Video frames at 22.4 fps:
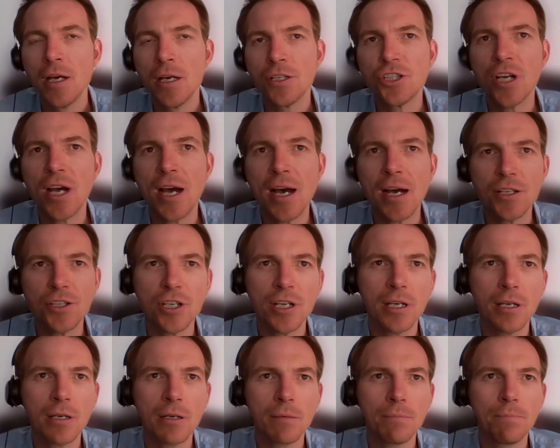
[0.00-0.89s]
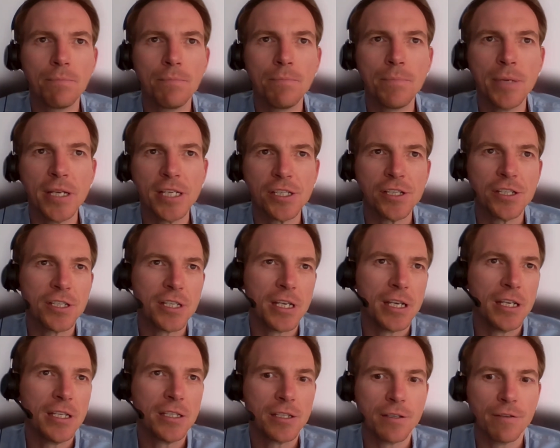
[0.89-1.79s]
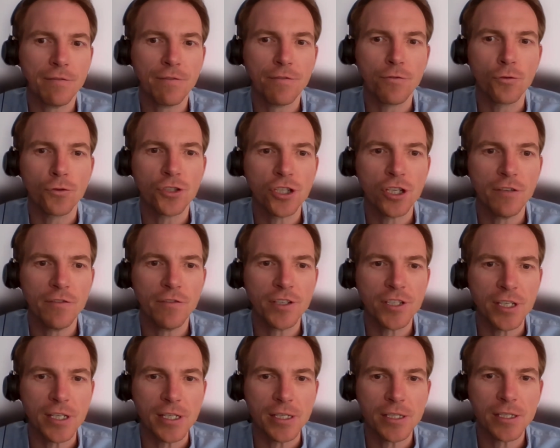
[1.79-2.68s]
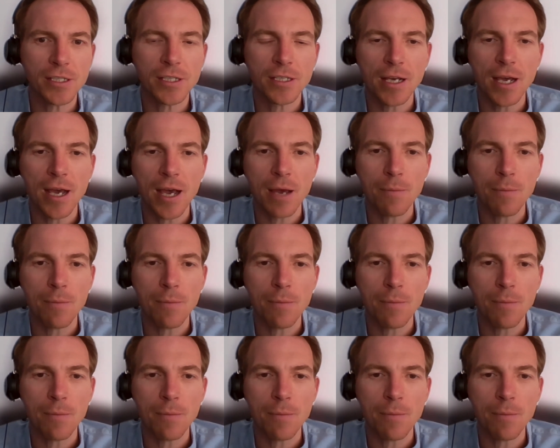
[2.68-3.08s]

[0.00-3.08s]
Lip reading: charging businesses for services,